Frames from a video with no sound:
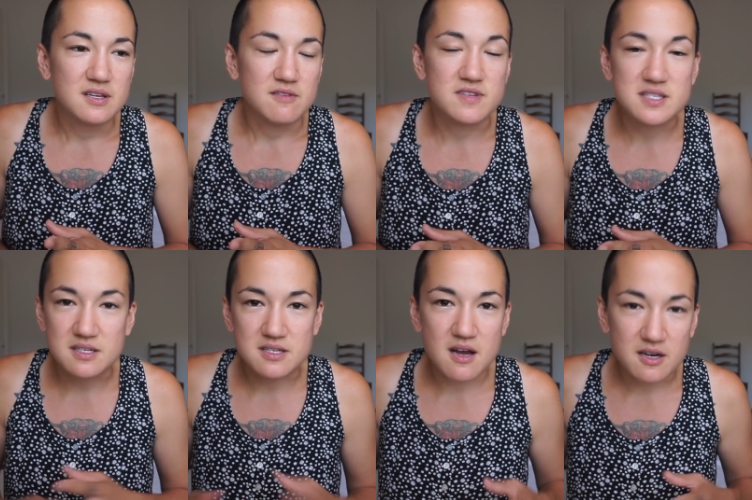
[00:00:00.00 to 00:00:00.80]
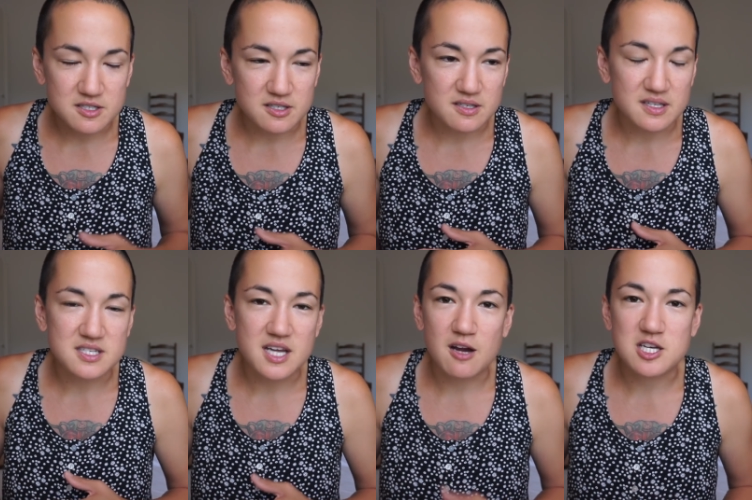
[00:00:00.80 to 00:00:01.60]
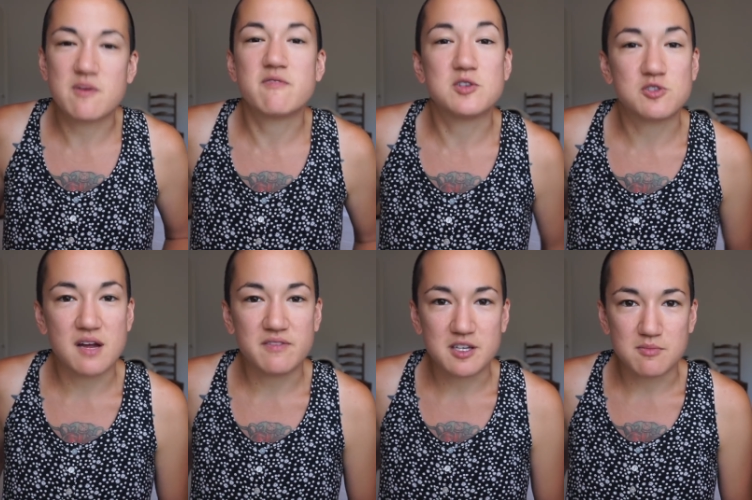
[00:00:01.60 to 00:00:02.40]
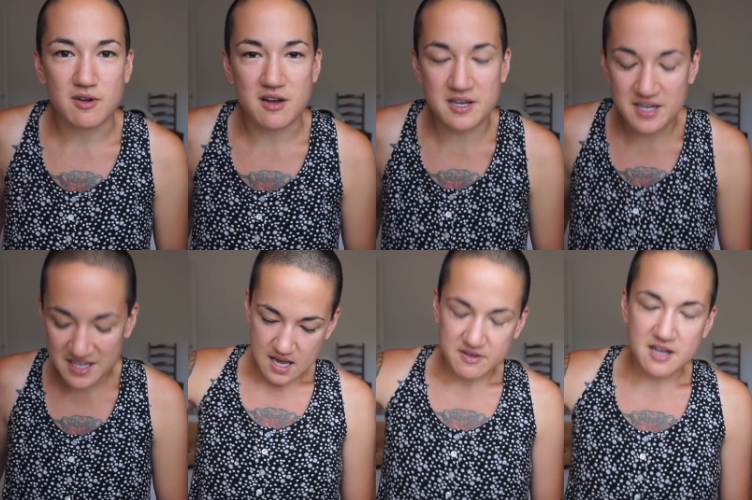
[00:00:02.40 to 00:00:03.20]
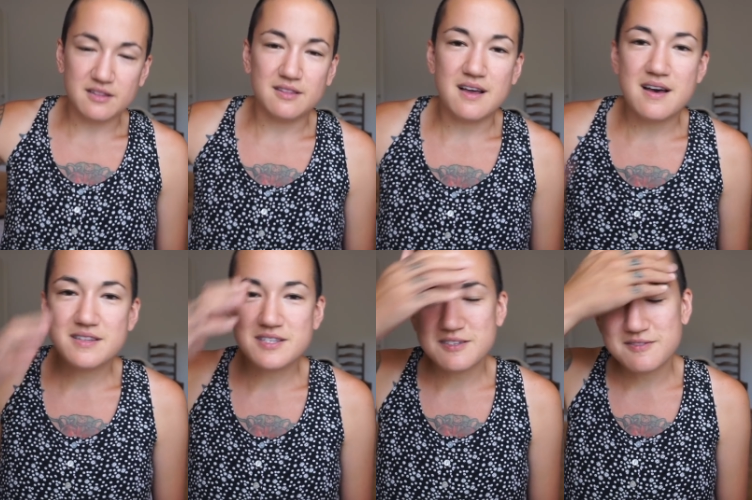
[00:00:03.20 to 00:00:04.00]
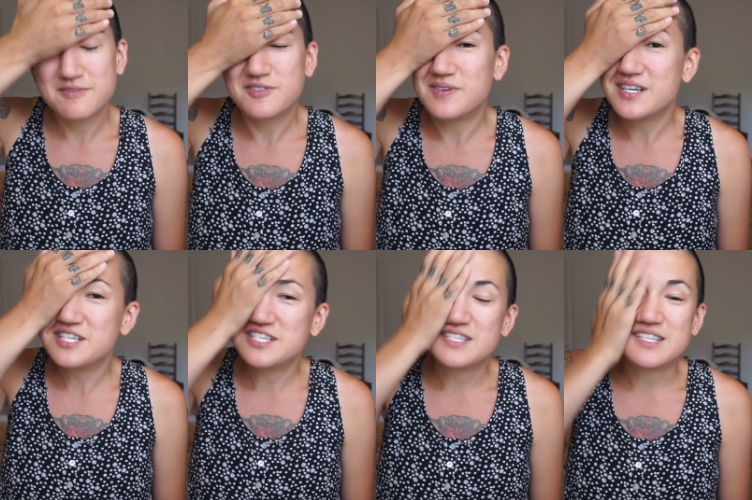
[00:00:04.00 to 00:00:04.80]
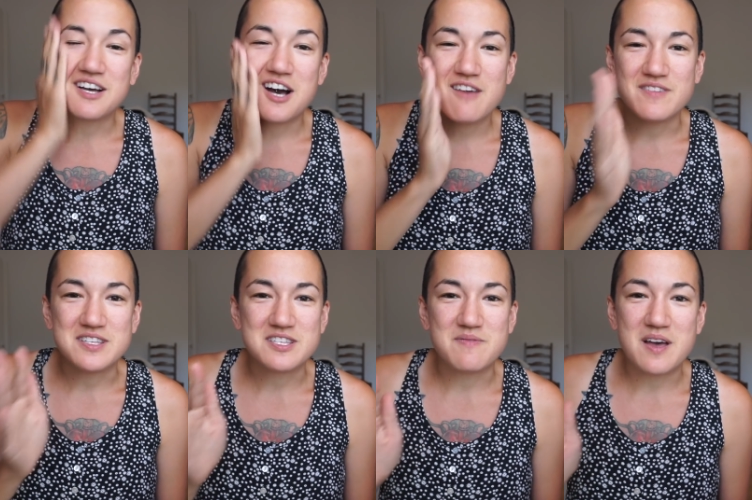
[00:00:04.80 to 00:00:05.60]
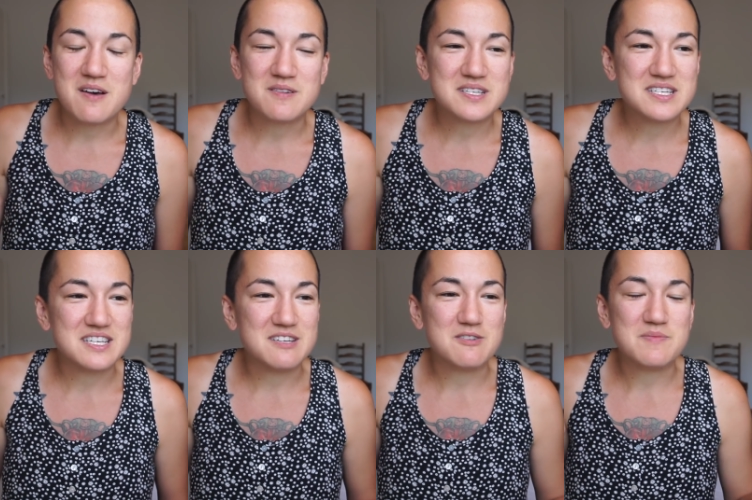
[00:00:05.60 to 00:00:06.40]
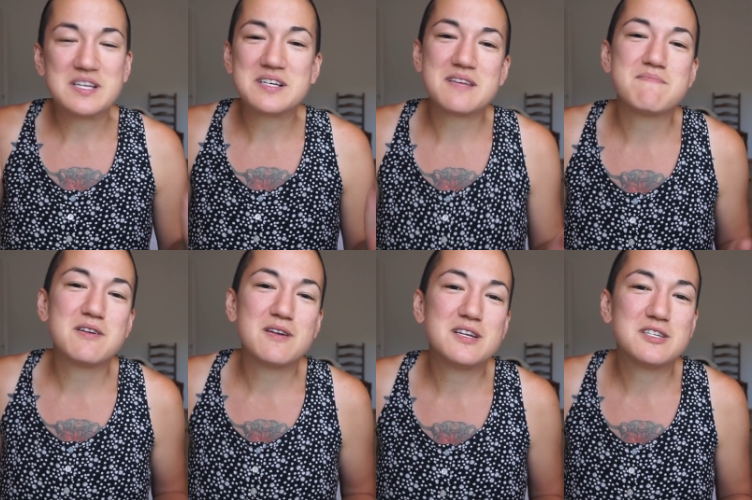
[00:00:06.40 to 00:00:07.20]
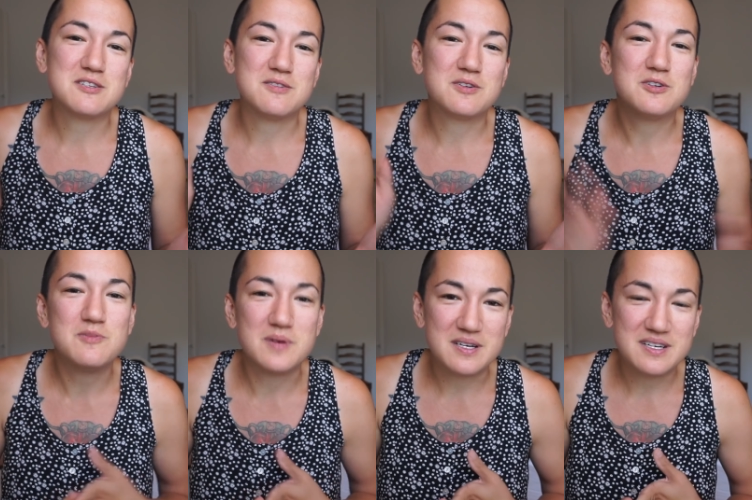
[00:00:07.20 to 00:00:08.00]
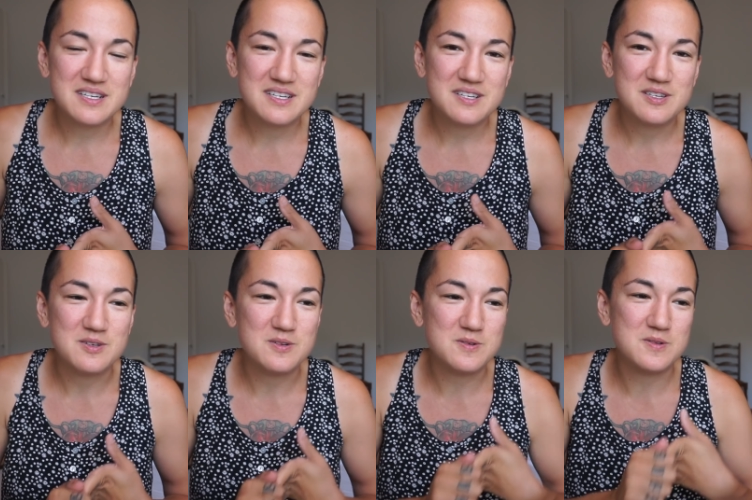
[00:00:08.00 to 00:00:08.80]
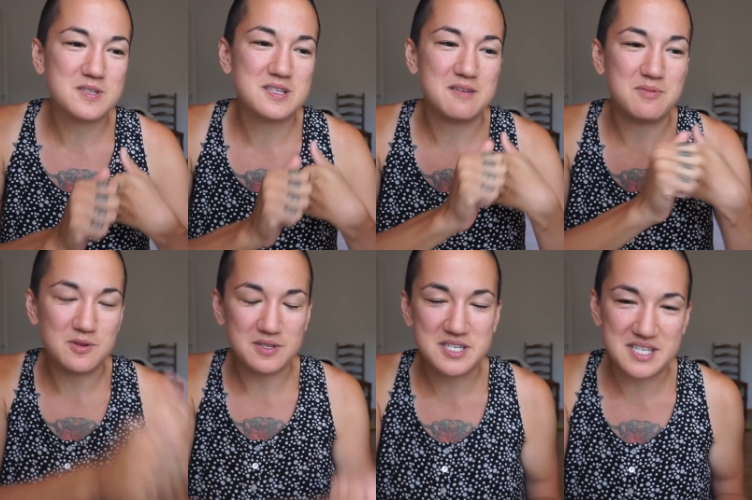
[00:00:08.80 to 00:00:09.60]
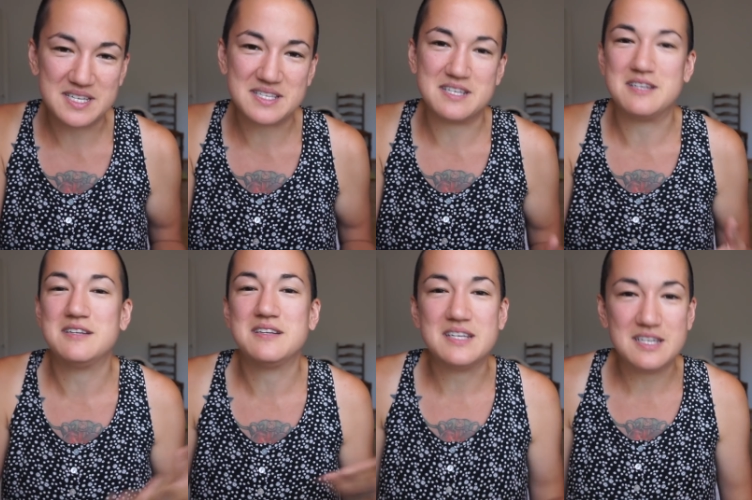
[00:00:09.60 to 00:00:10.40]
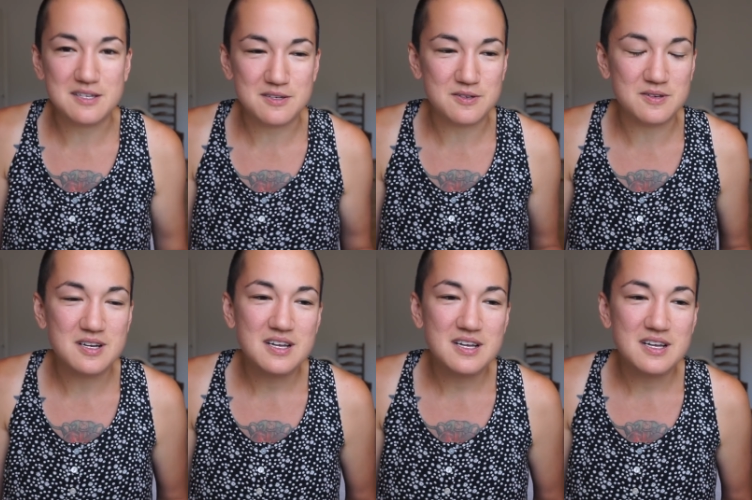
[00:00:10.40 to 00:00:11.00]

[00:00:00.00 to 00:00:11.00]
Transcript: visit a doctor the entire time I've been traveling abroad. I've gotten lots of questions and comments about, because I'm married to Kuba, who's a Polish citizen, EU,